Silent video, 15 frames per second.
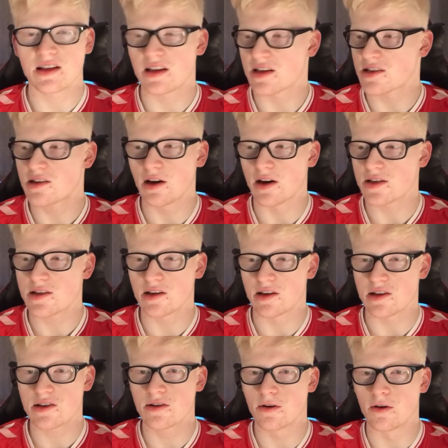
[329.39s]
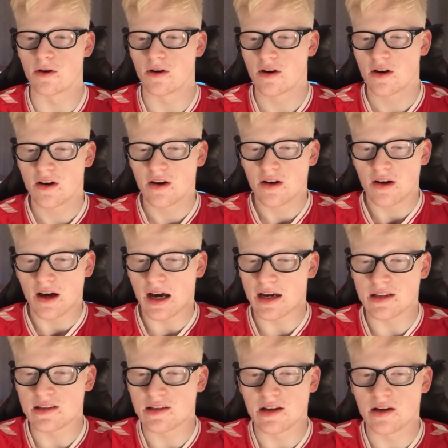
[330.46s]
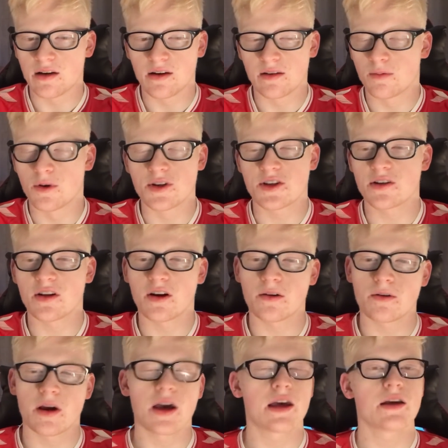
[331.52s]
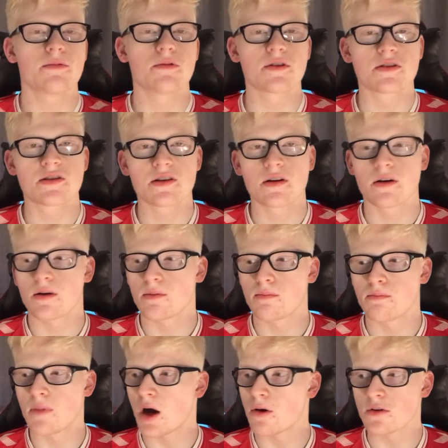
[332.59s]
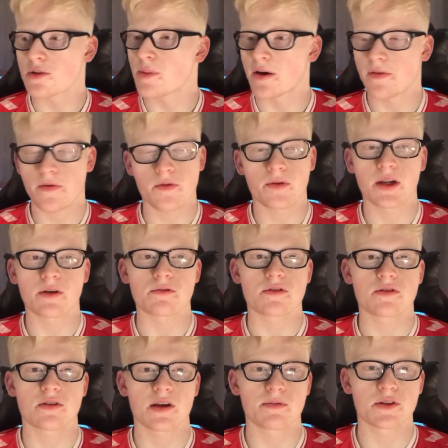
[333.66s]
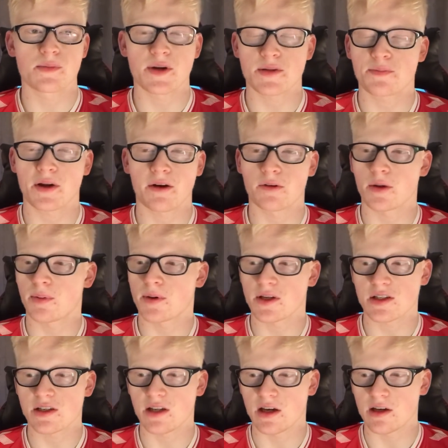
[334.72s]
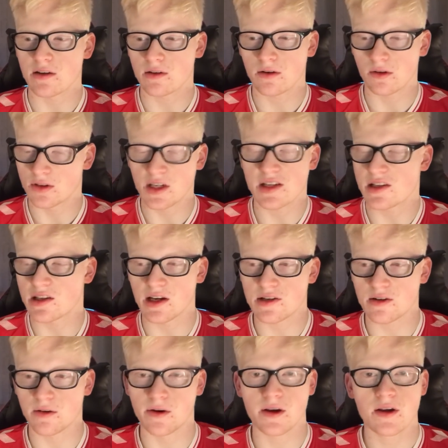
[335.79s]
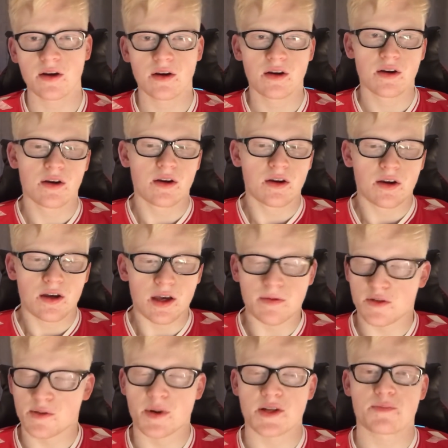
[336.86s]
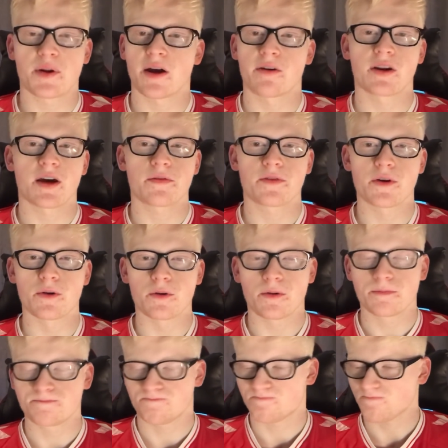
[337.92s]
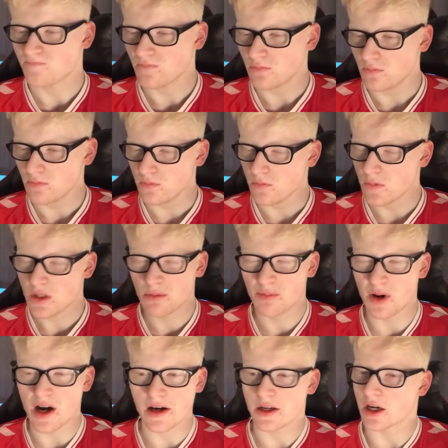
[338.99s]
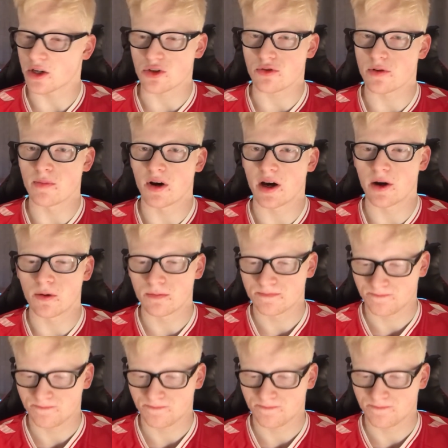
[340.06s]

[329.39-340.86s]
This guy's going to score. And what do you know? He was miles above everyone else. He was the best player on the pitch yesterday. He was the best player on that field by a country mile.